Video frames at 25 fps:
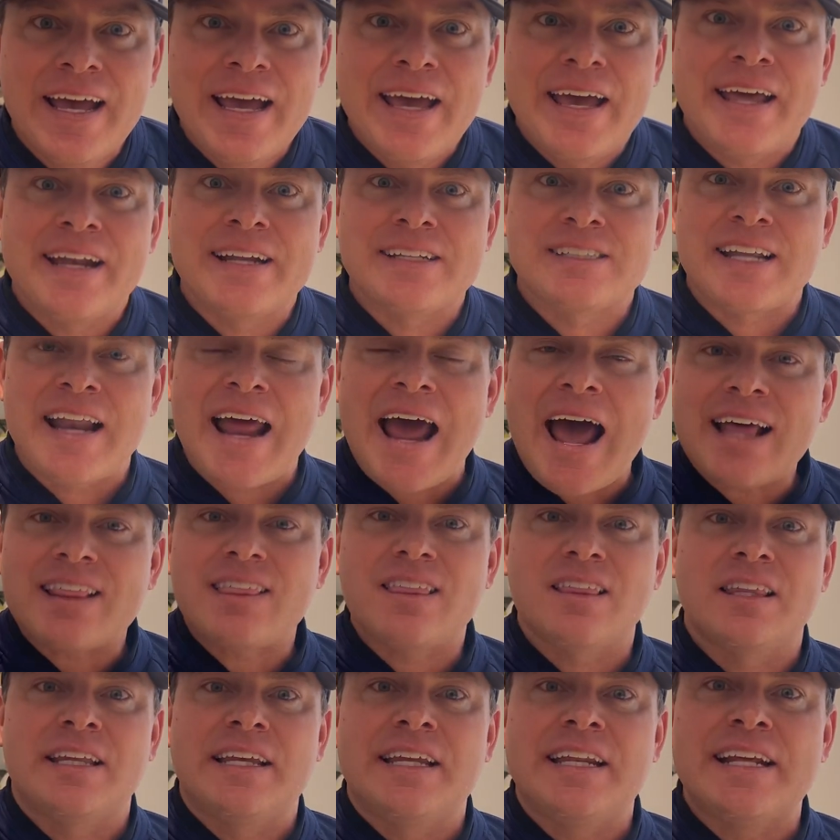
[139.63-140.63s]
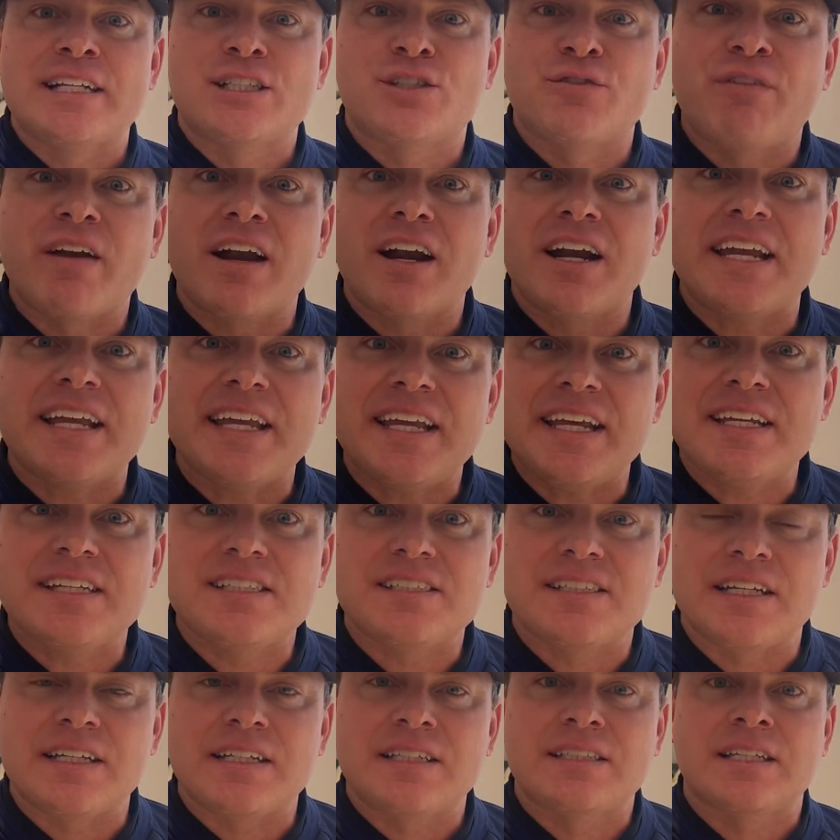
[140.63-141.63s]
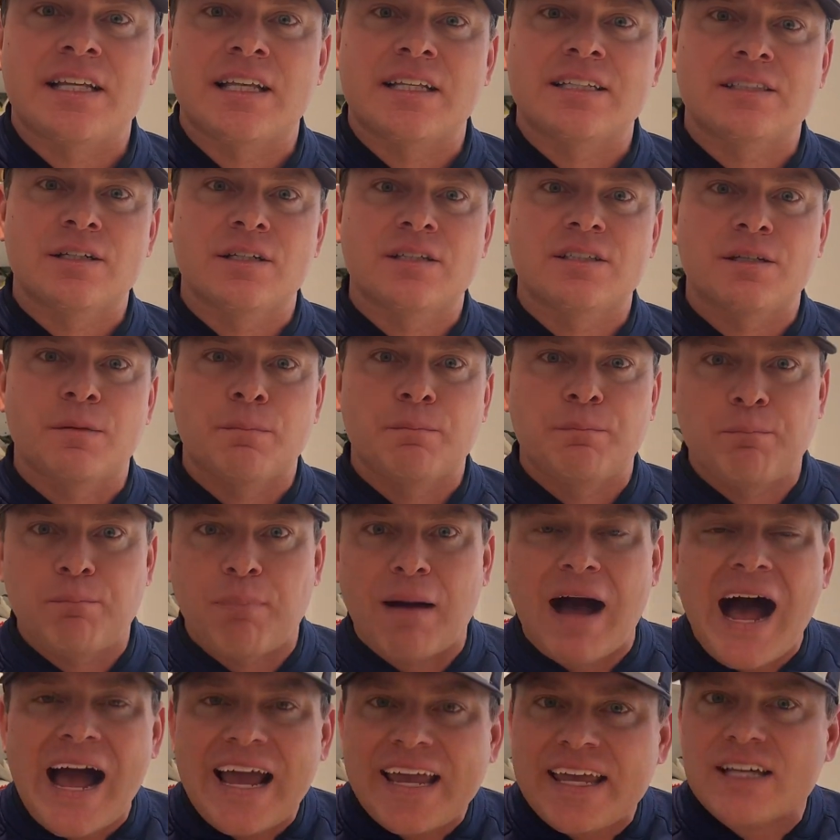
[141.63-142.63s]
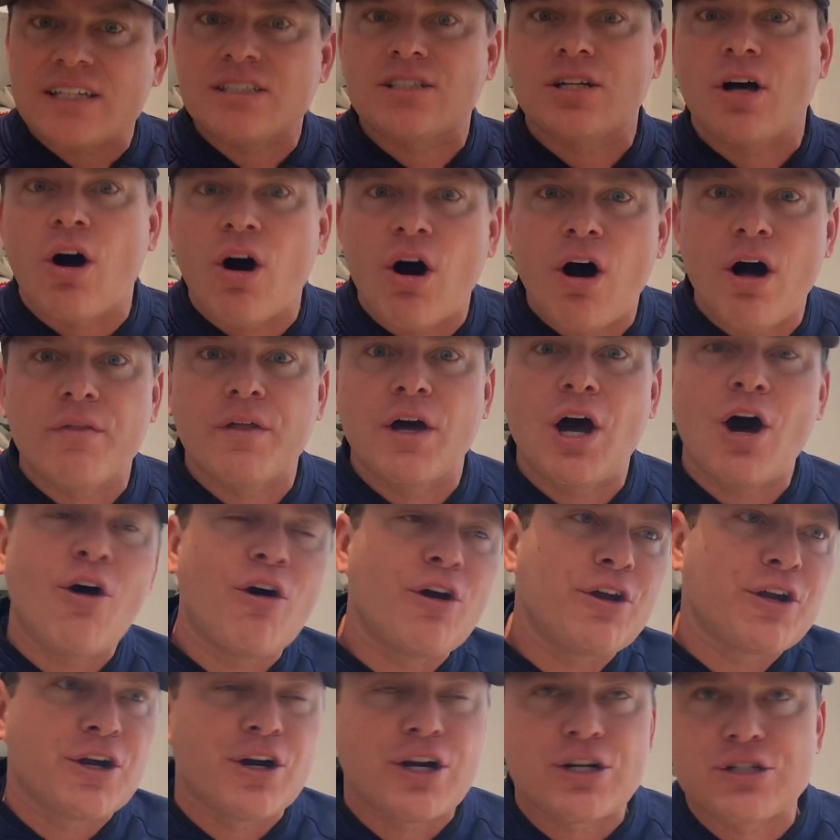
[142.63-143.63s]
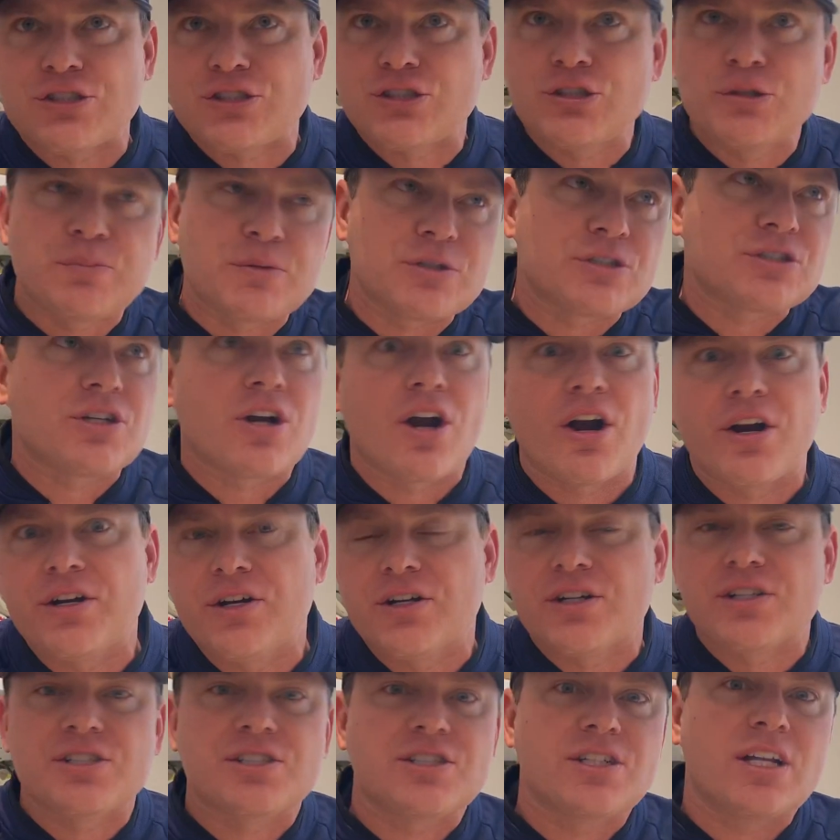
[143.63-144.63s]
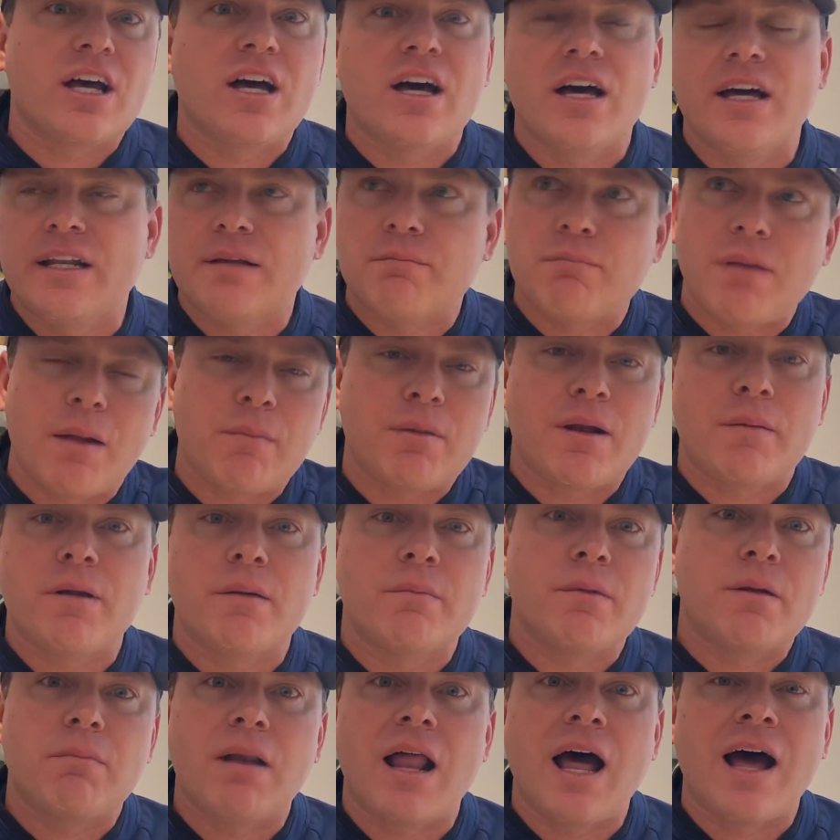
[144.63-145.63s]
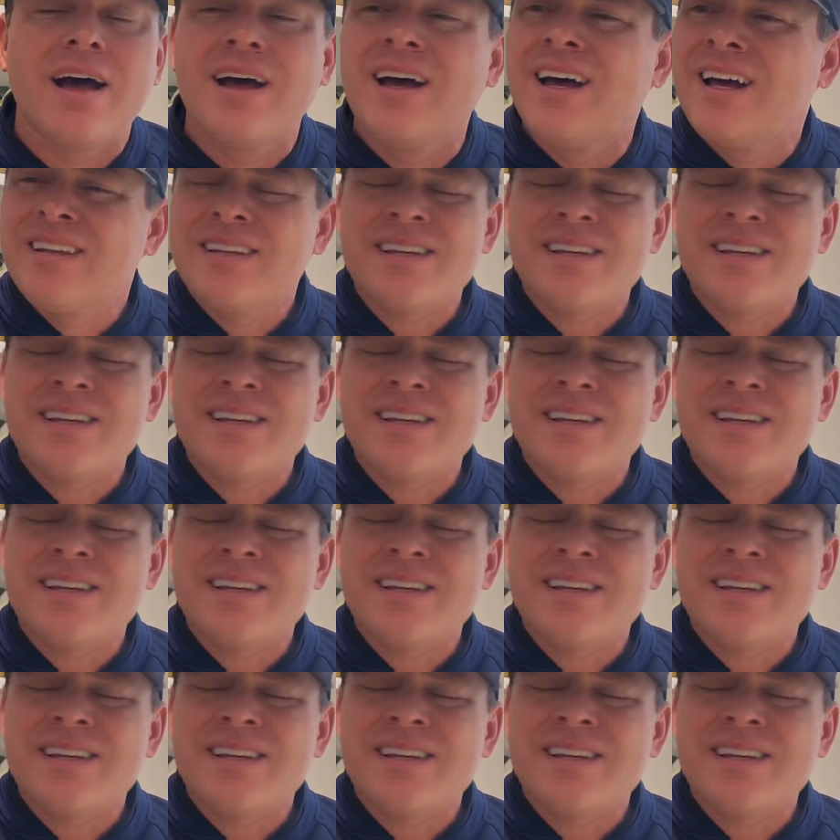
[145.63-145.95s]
And as an athlete, it's very easy to buy into all the, you're a superstar, you're a stud, and blah, blah, blah, blah, blah.